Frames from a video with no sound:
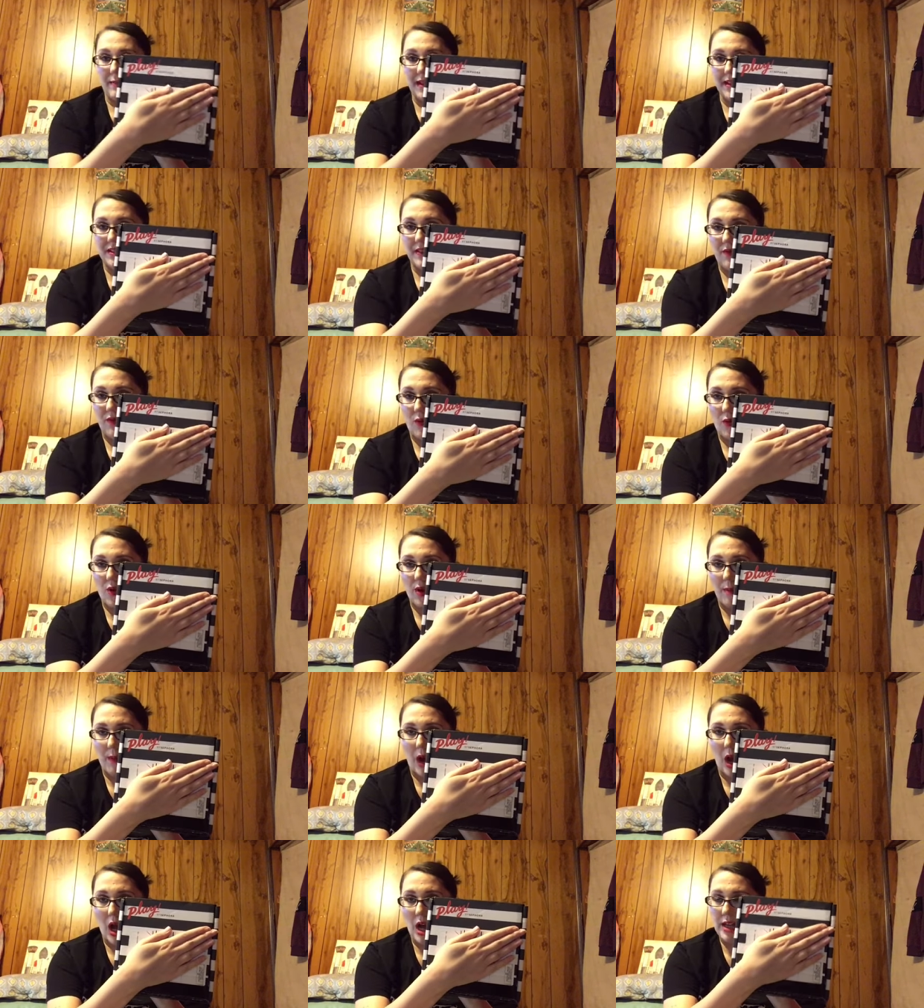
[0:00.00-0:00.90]
by Sephora
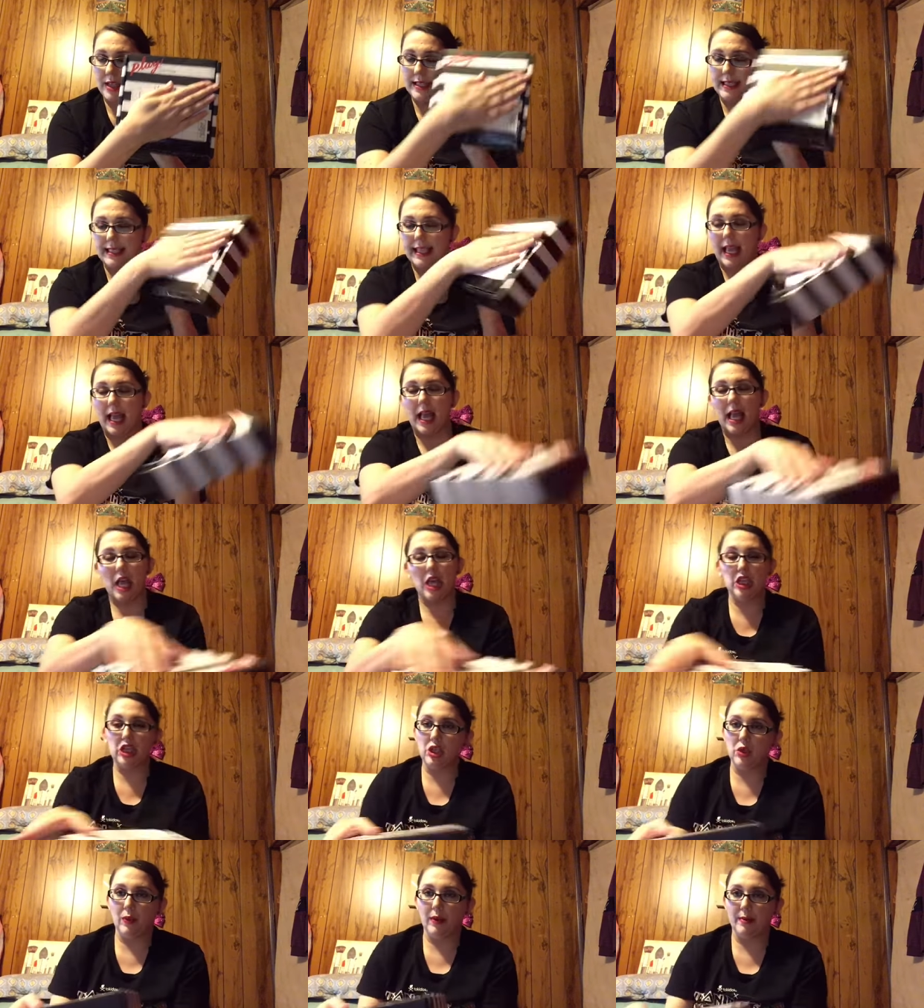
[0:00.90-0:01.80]
box
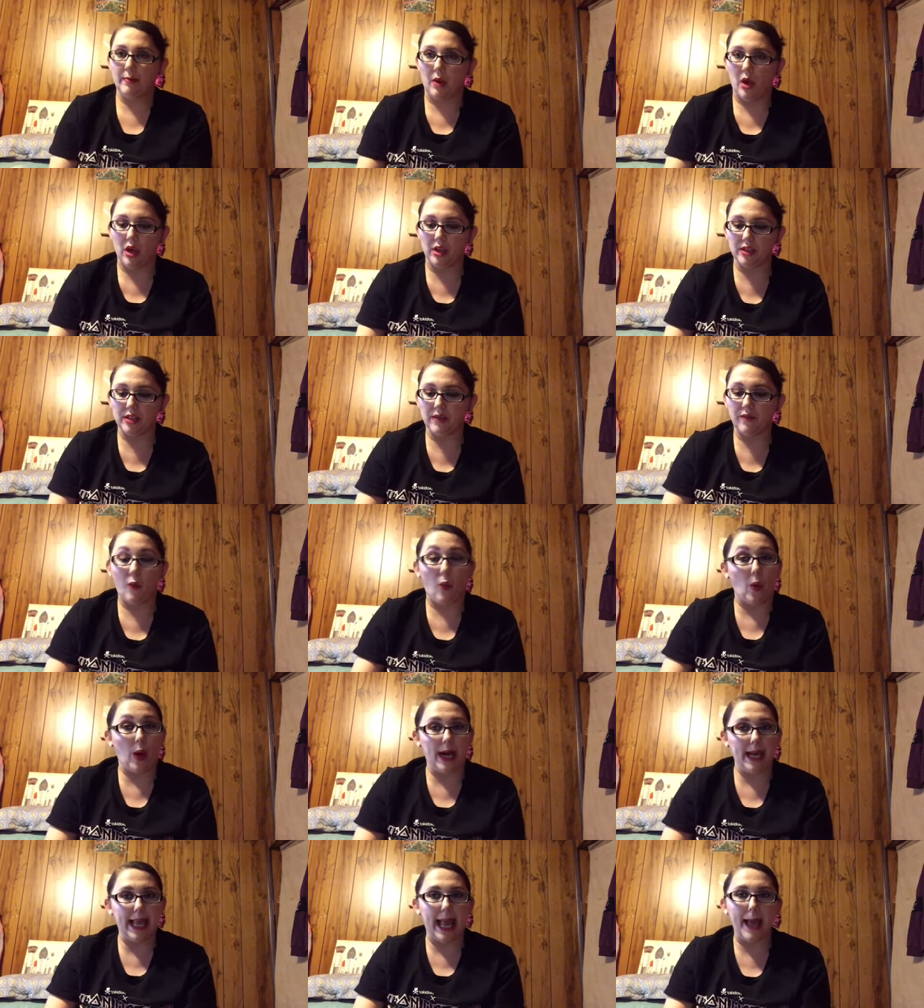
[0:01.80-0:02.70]
to unbox
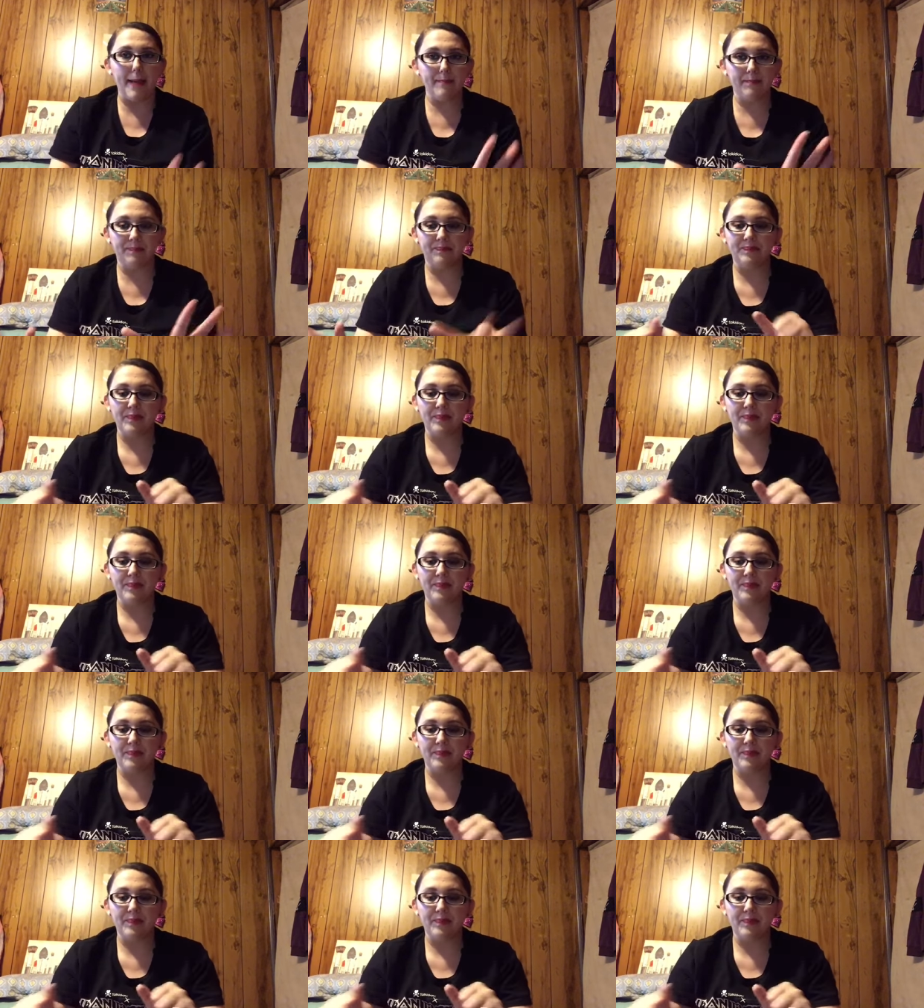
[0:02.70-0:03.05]
for you.